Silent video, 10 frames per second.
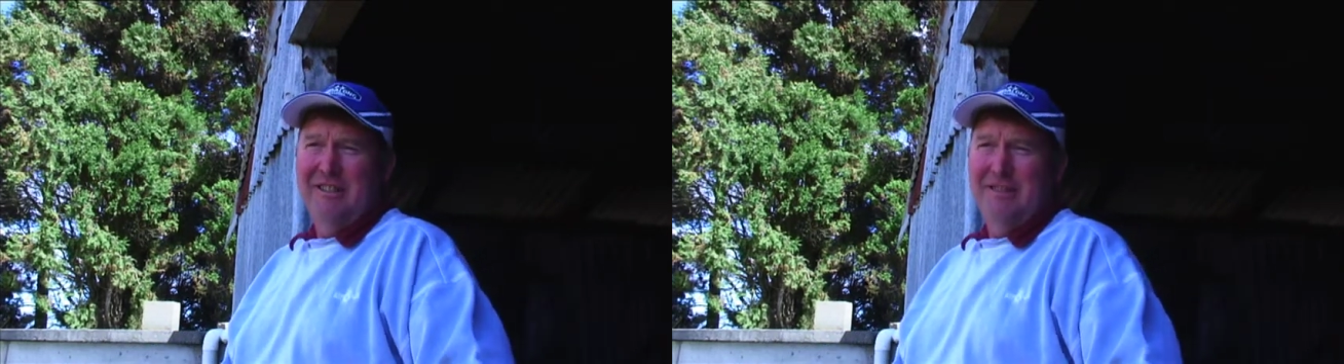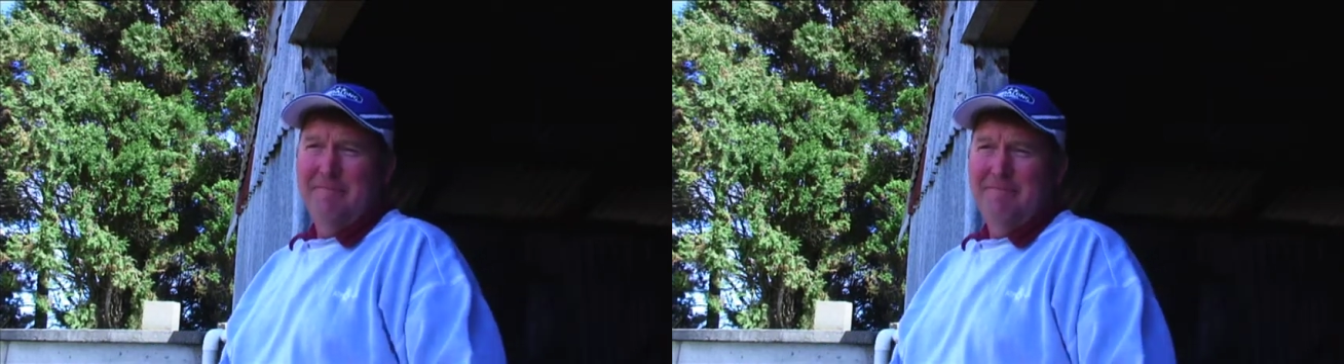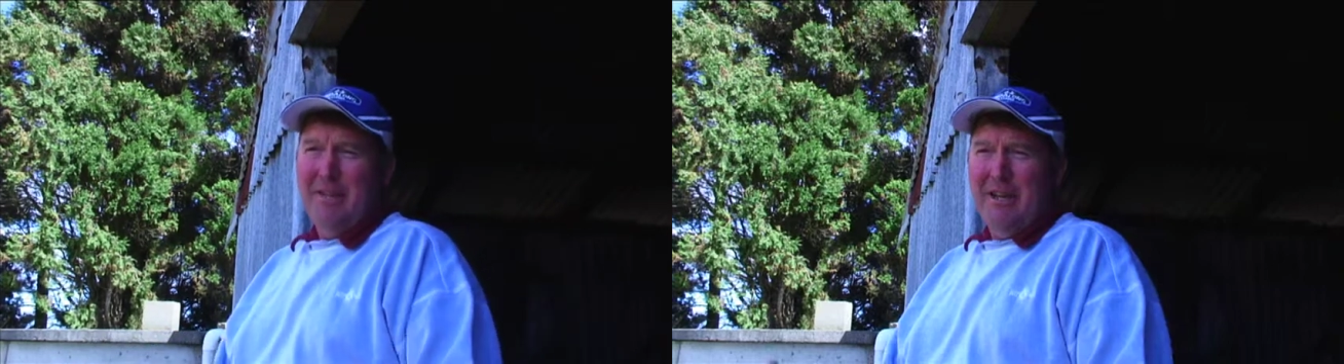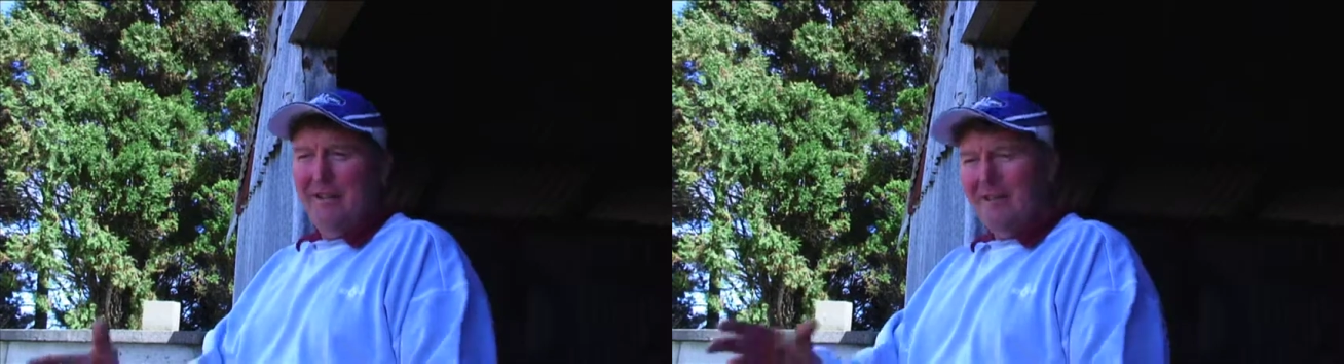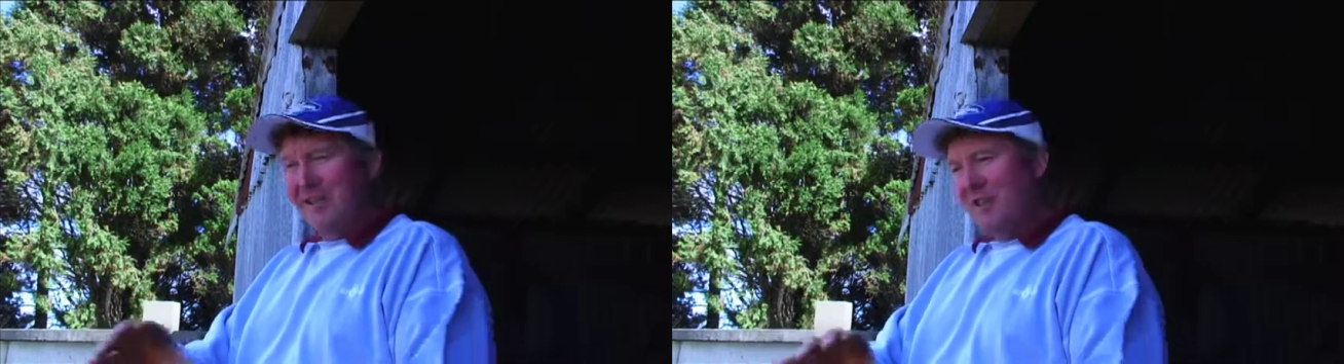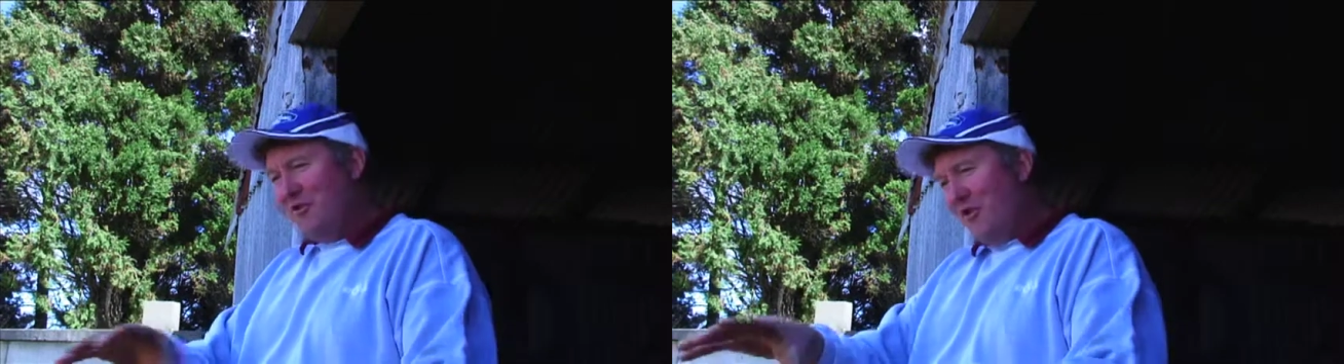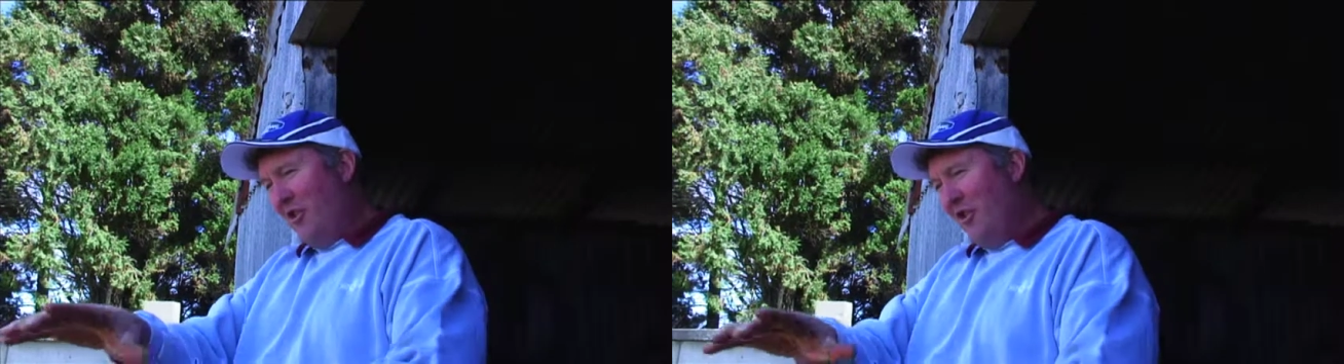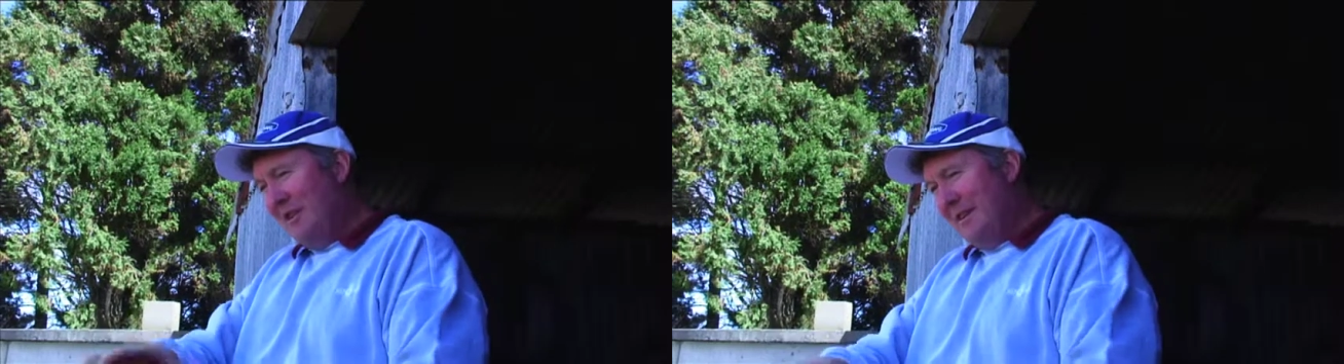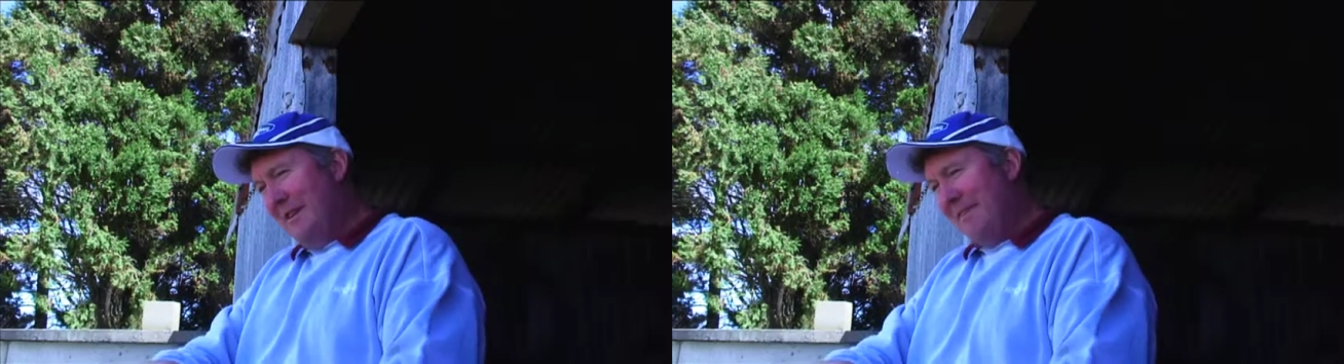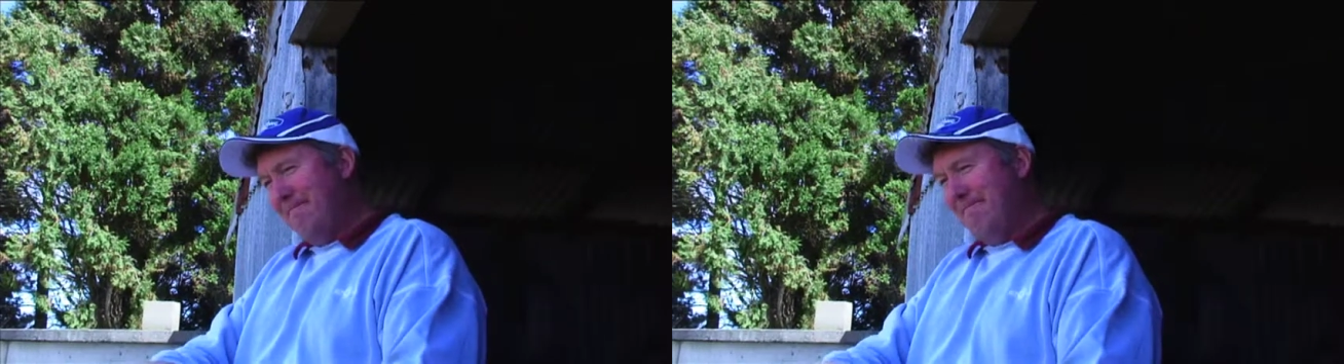Yes. And you're trying
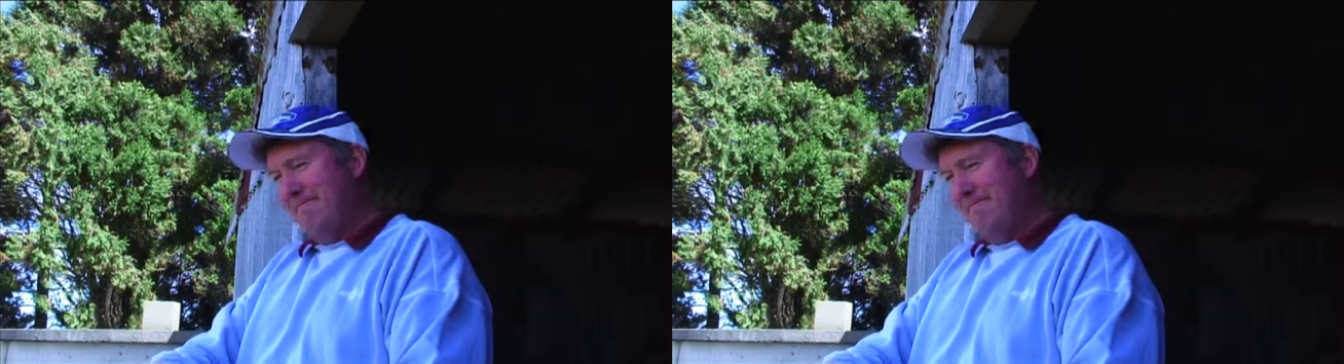to